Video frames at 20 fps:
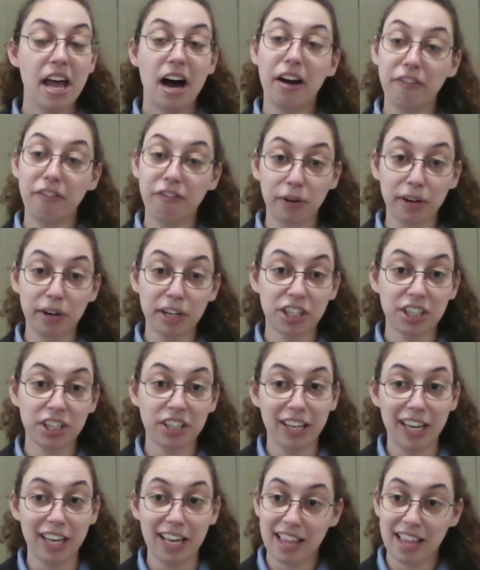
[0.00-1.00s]

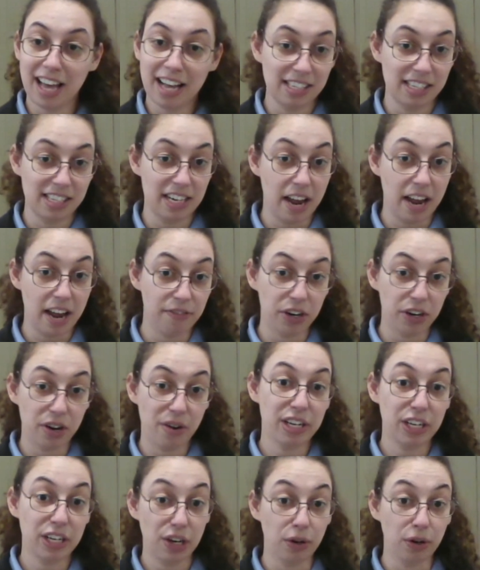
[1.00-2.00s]
Unfortunately, that's never
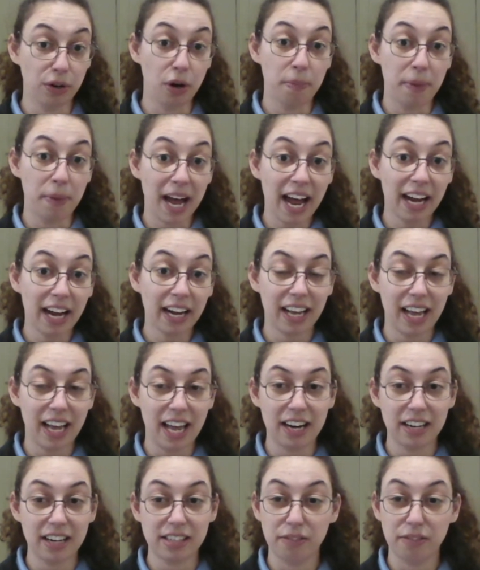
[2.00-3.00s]
going to grow back.
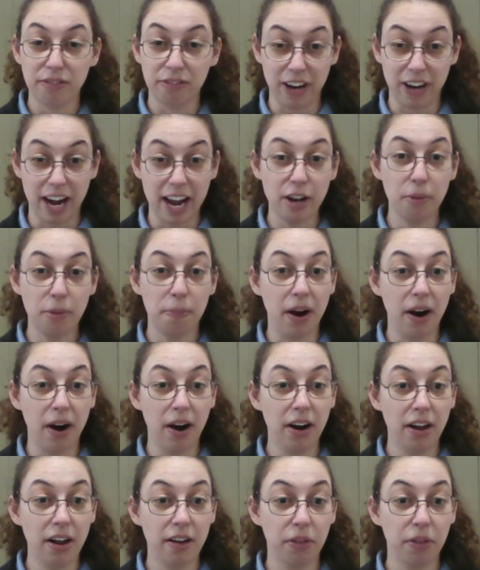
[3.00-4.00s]
And it's a vital
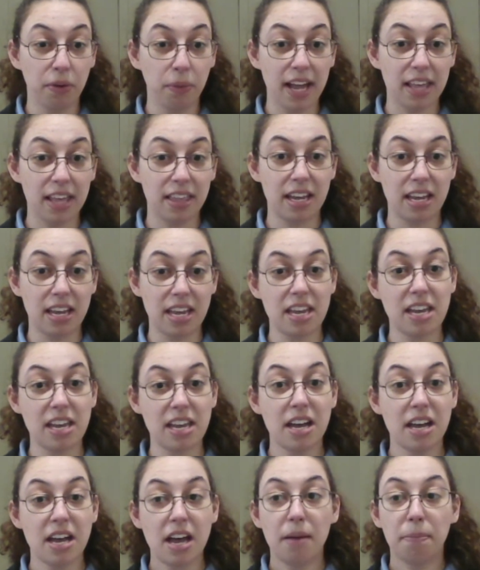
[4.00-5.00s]
part of the way that
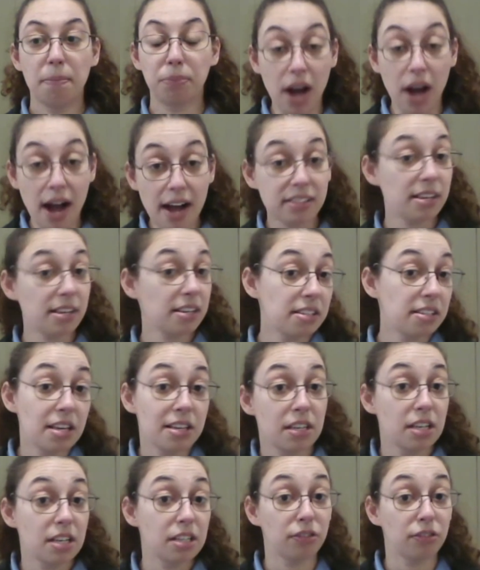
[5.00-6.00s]
he
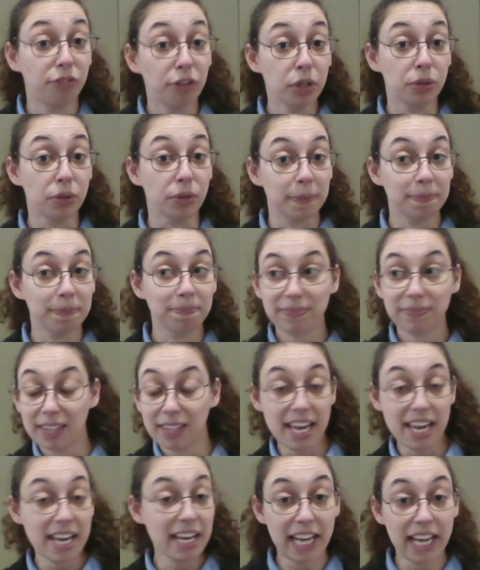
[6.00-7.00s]
processes his food.
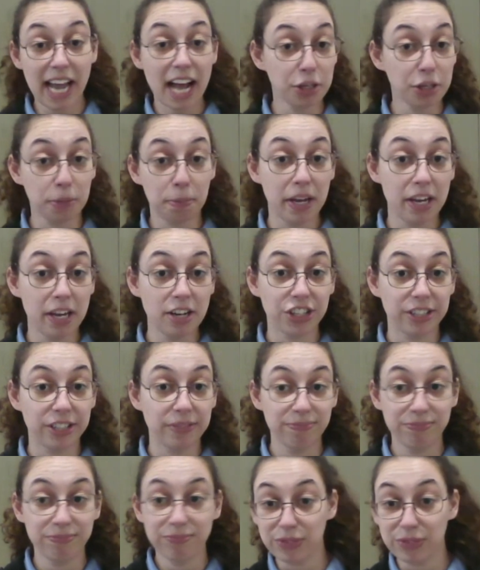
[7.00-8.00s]
He can catch a
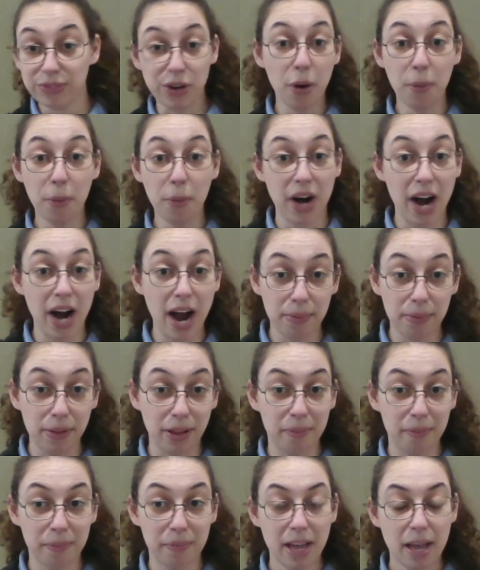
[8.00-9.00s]
pigeon, no
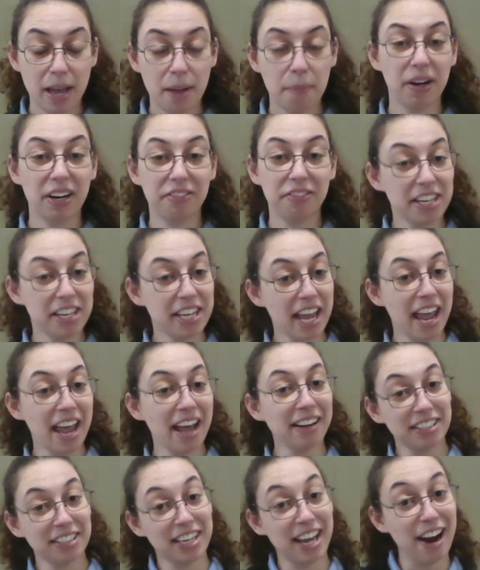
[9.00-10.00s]
problem. But if he
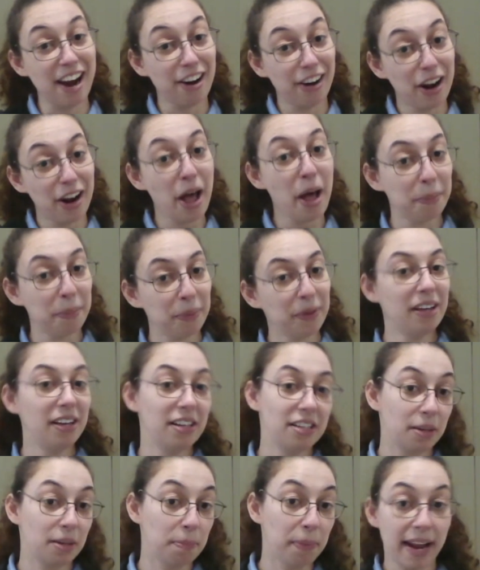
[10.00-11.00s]
can't tear it up
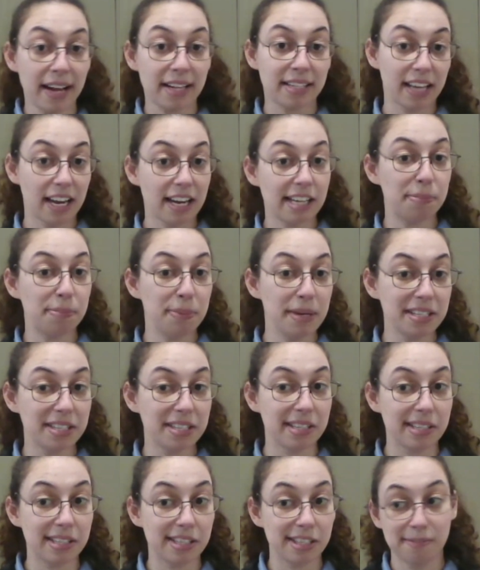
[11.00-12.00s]
into bite sized
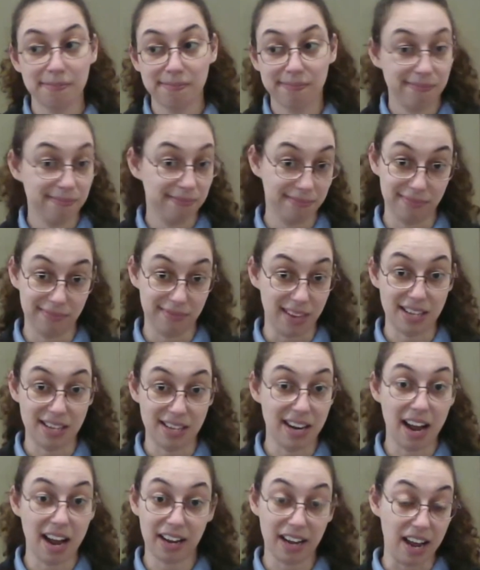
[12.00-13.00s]
pieces, he's
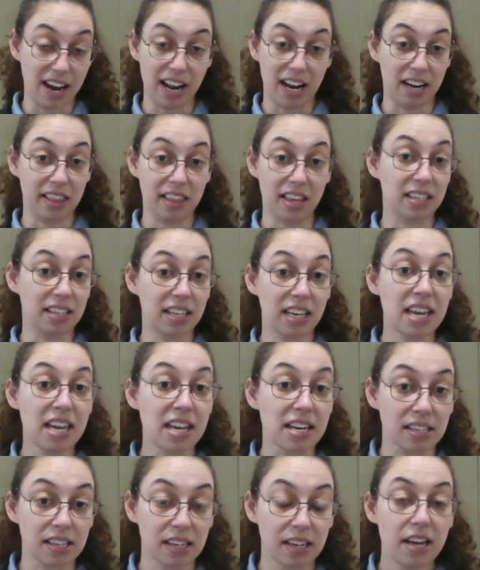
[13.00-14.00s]
not got anything to
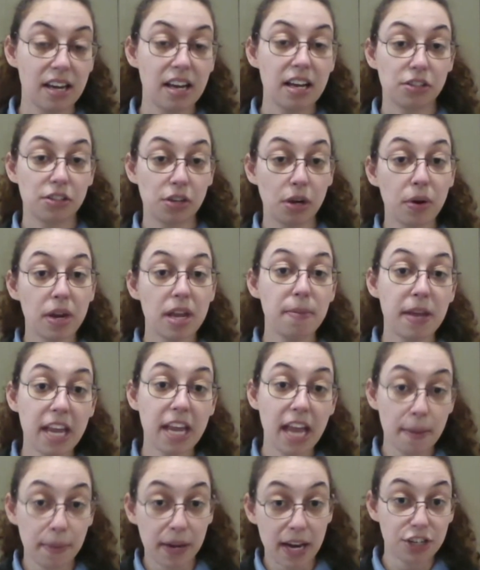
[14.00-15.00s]
eat. So he
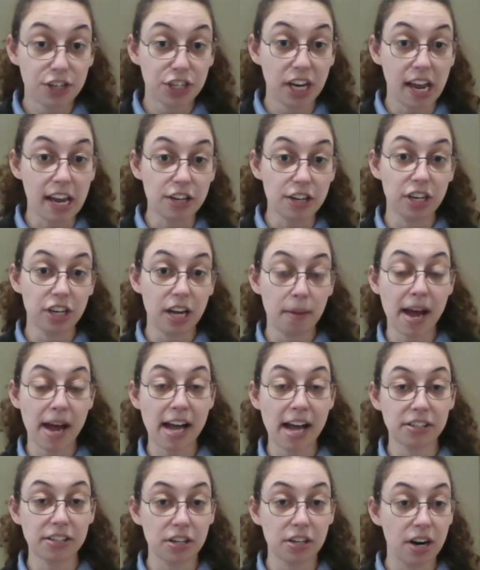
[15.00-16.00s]
became an education
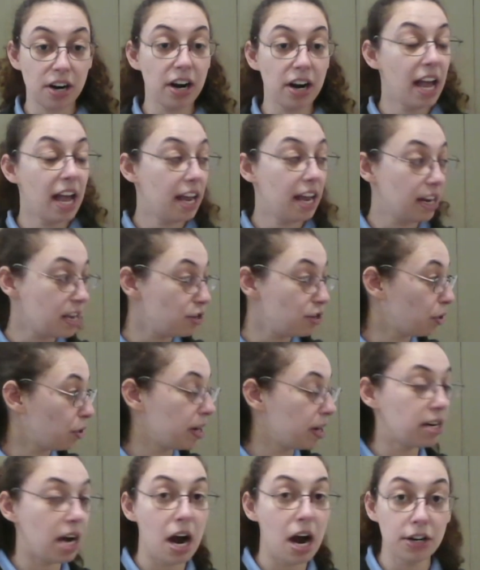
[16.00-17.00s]
ambassador and he
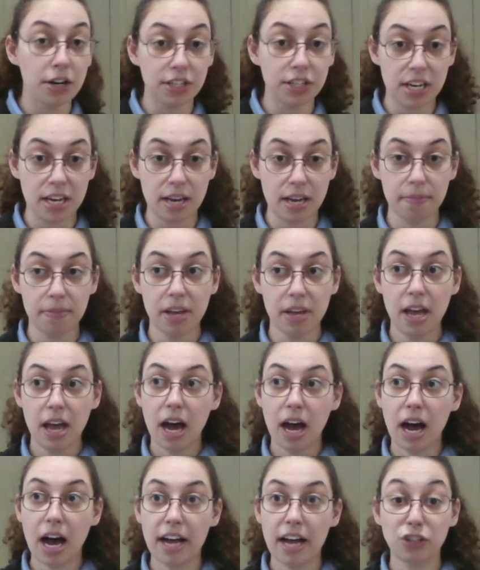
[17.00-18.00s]
joined our team
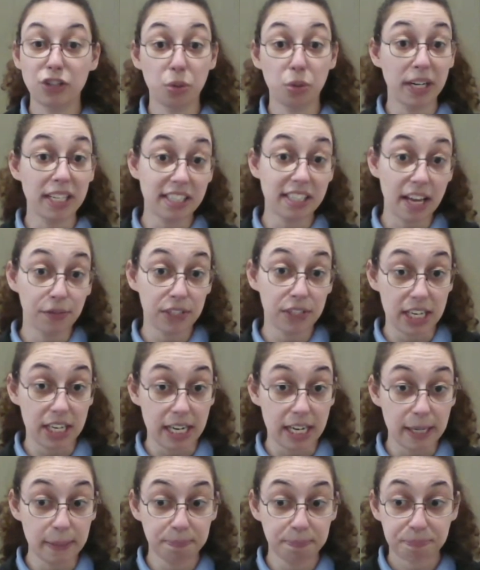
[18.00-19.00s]
uh, in
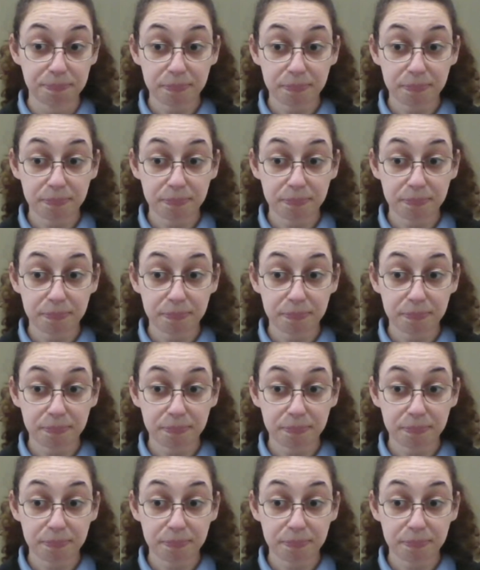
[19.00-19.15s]
2017.